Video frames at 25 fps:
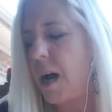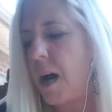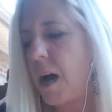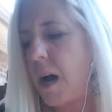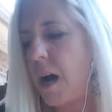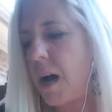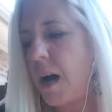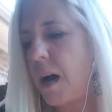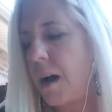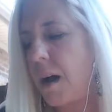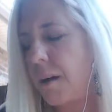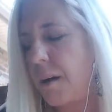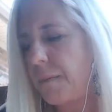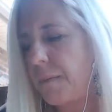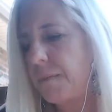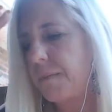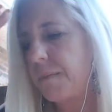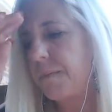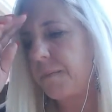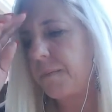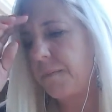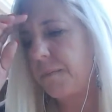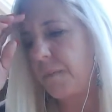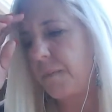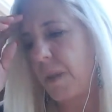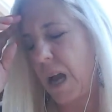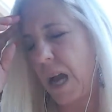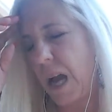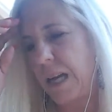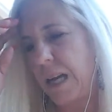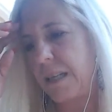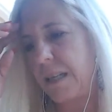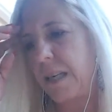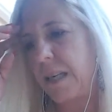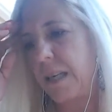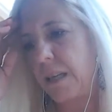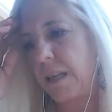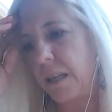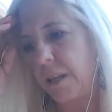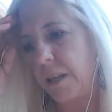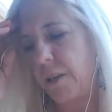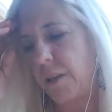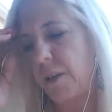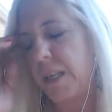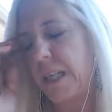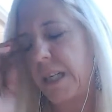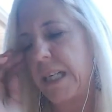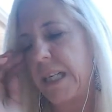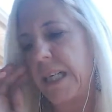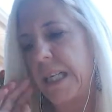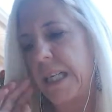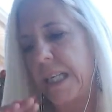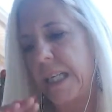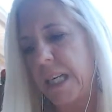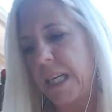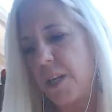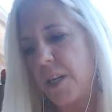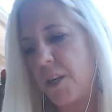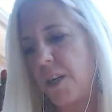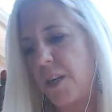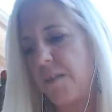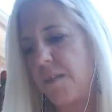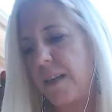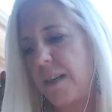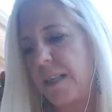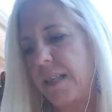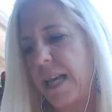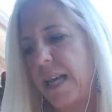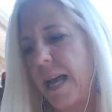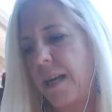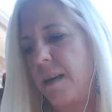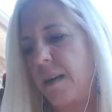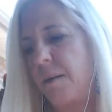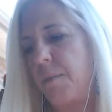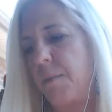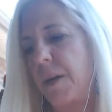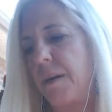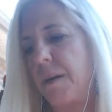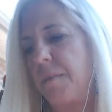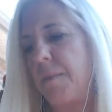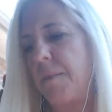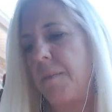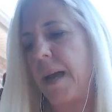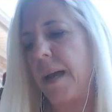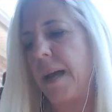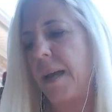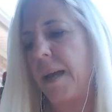I see that there's a decision that's had to be